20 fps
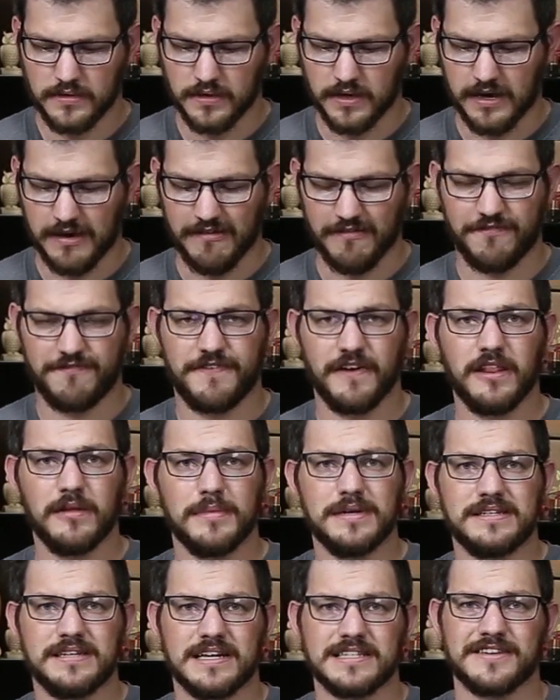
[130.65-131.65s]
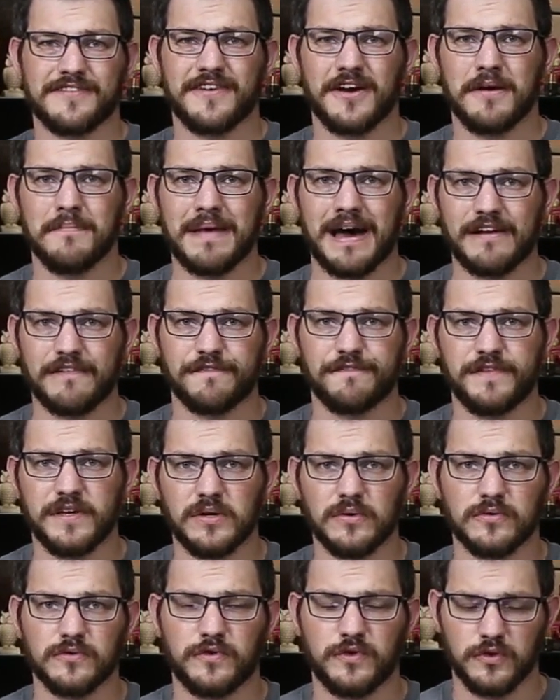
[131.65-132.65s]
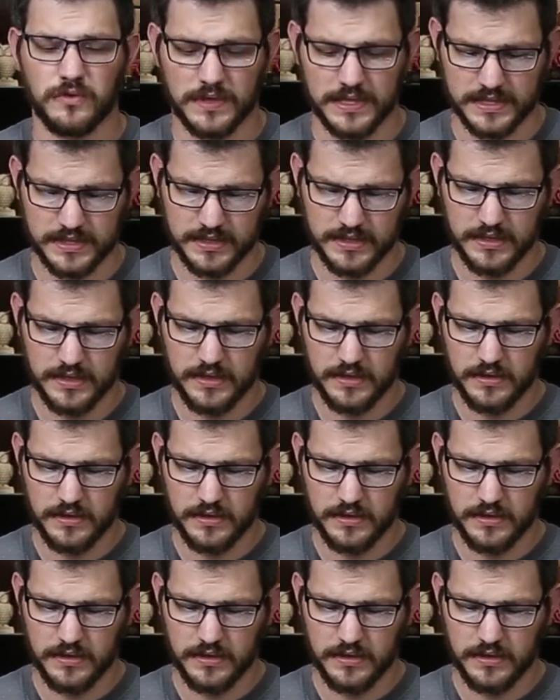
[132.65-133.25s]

uh, filament, has a very matte feel to it.